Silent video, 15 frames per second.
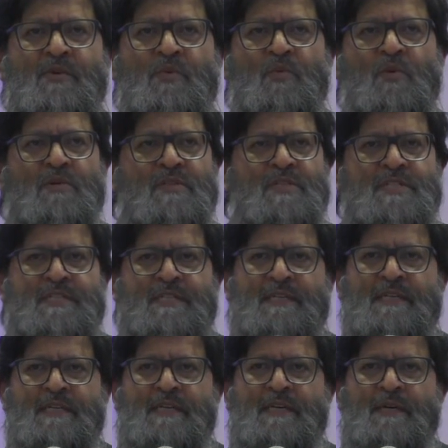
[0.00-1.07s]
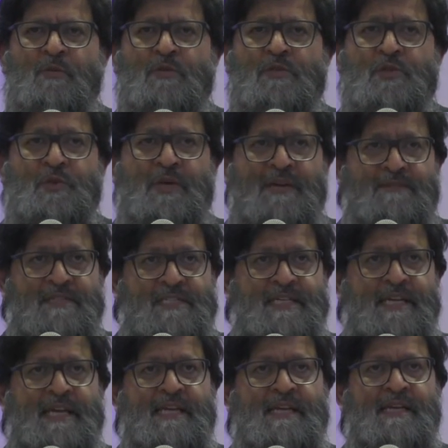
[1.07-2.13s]
wants to have a
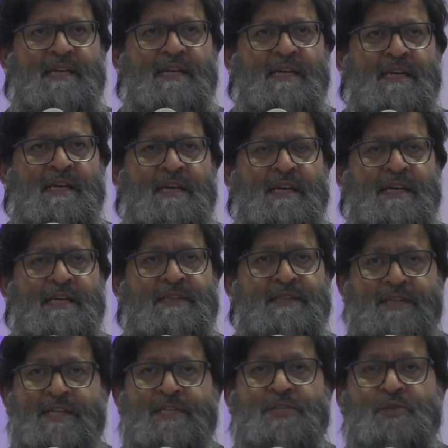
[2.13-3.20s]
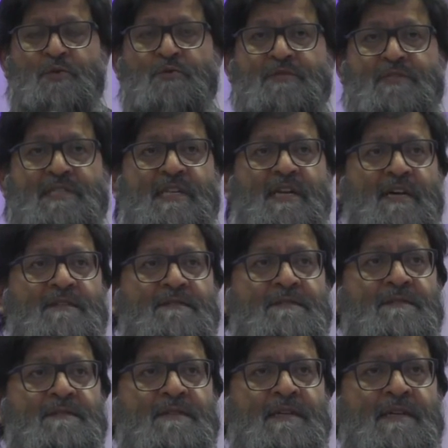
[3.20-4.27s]
say in their children's life.